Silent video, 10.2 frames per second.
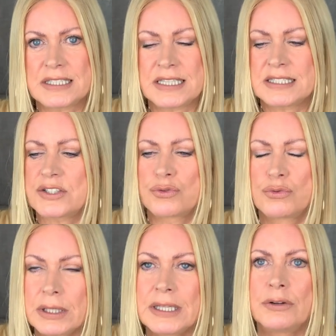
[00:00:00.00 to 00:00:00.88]
This is
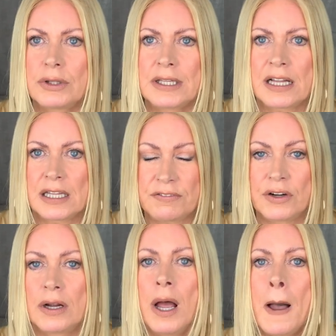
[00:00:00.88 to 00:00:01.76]
really, really clever.